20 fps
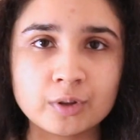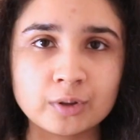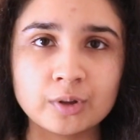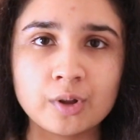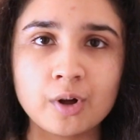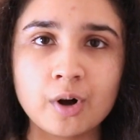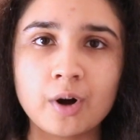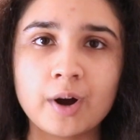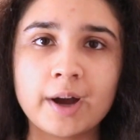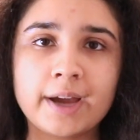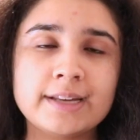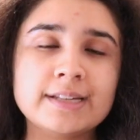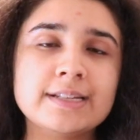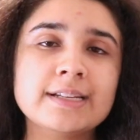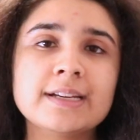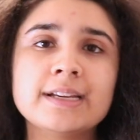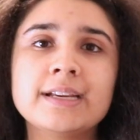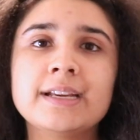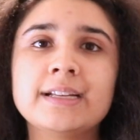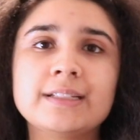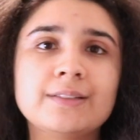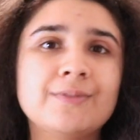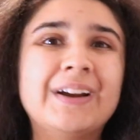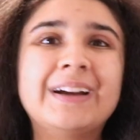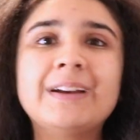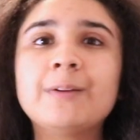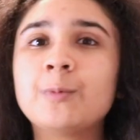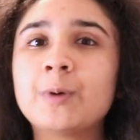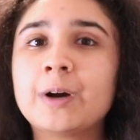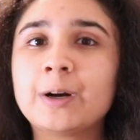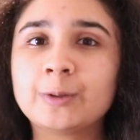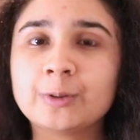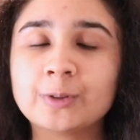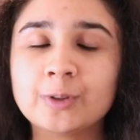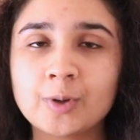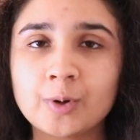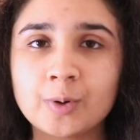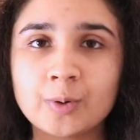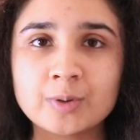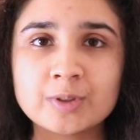lot and it's very well
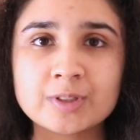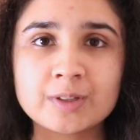known,